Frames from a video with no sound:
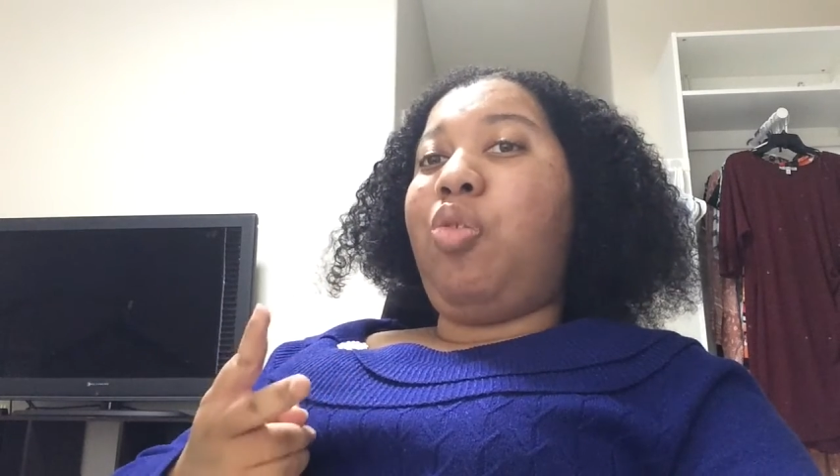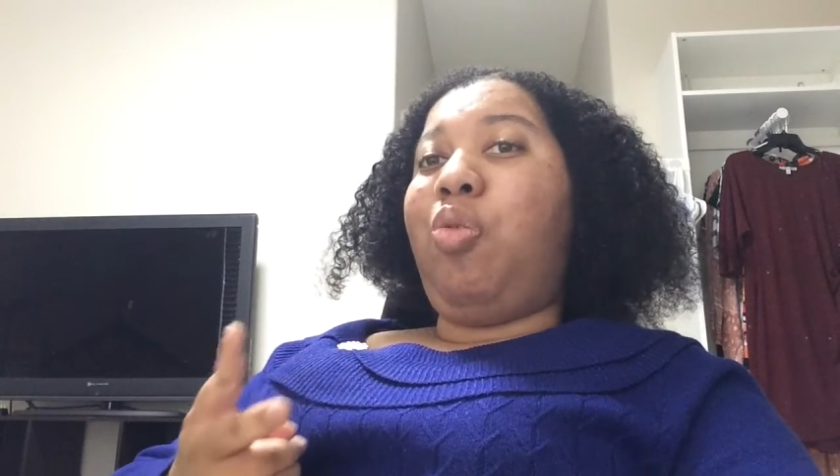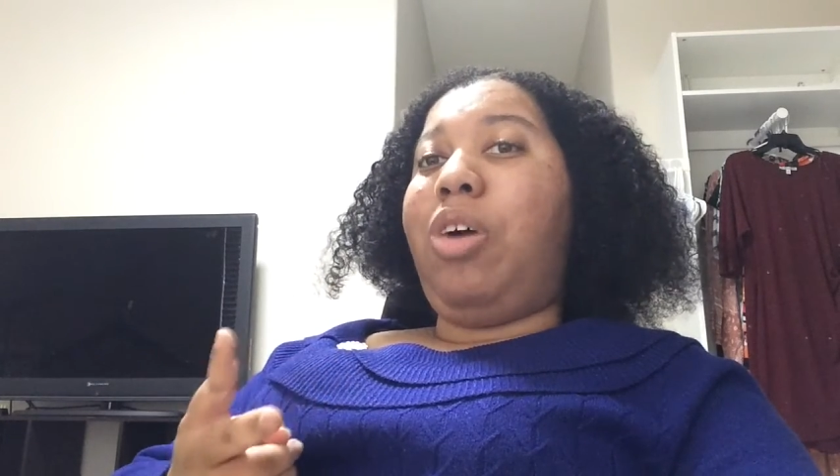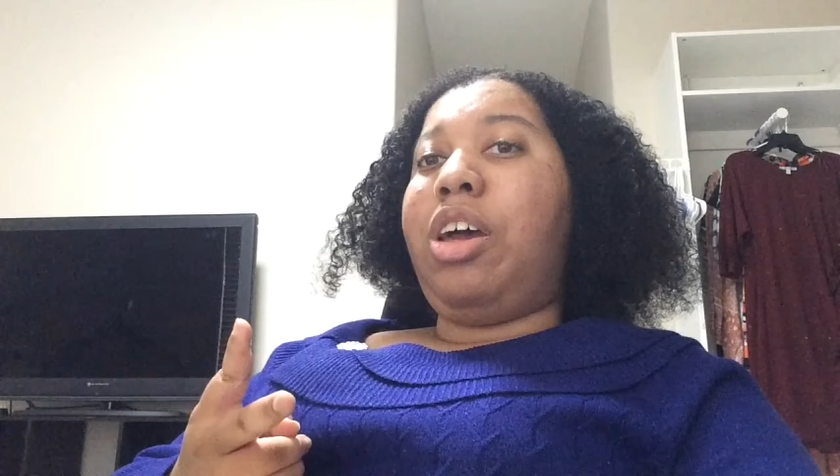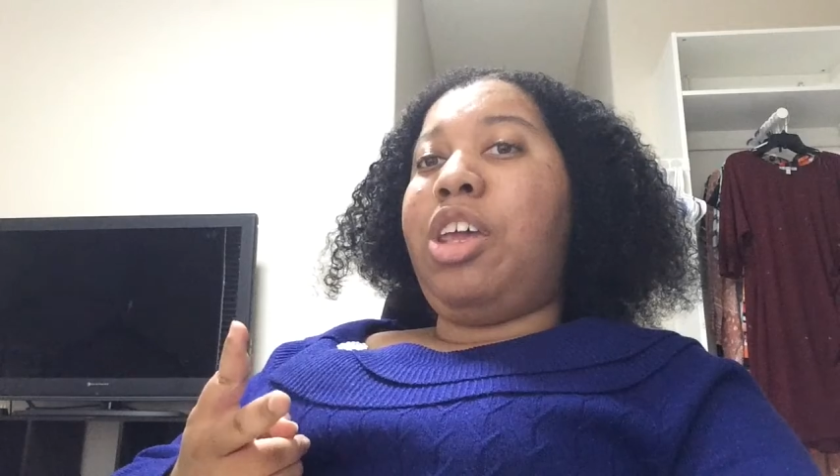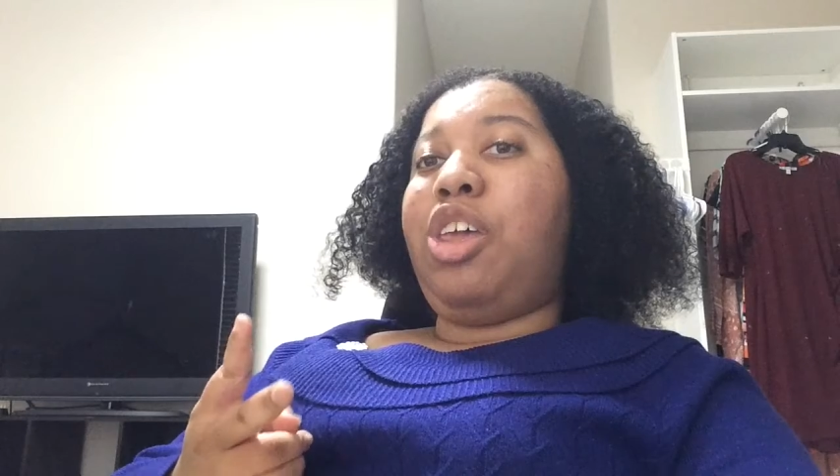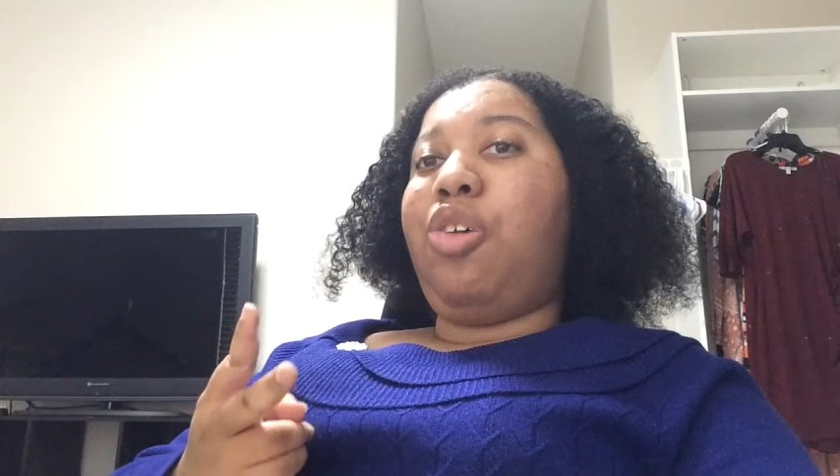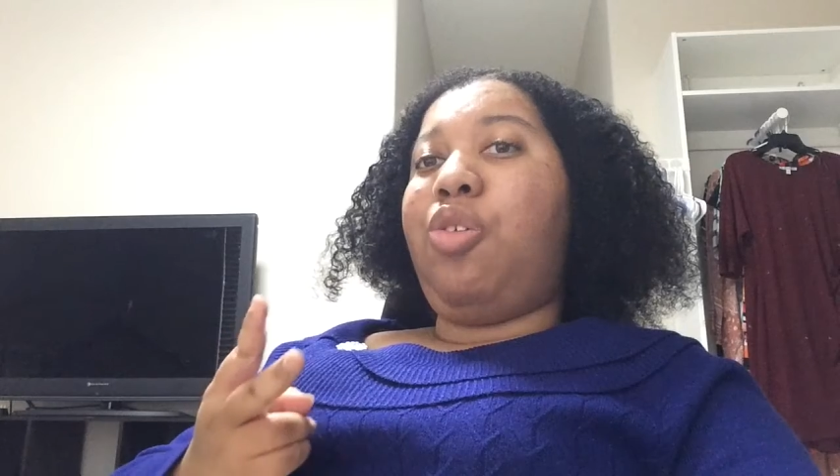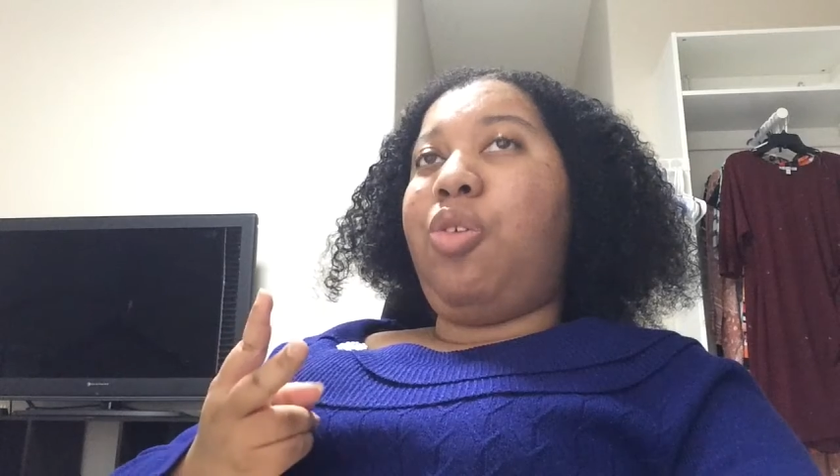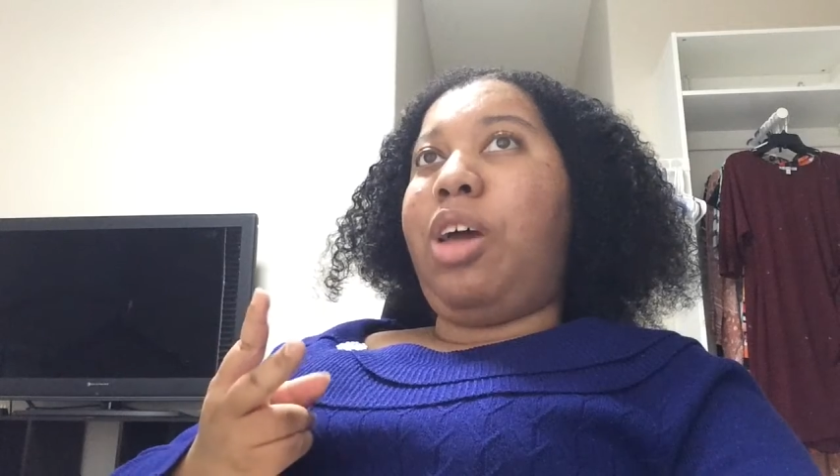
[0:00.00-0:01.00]
why
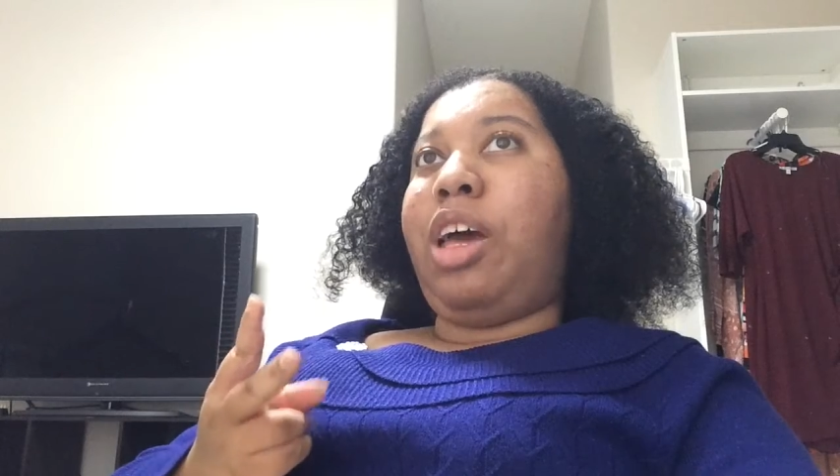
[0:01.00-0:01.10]
you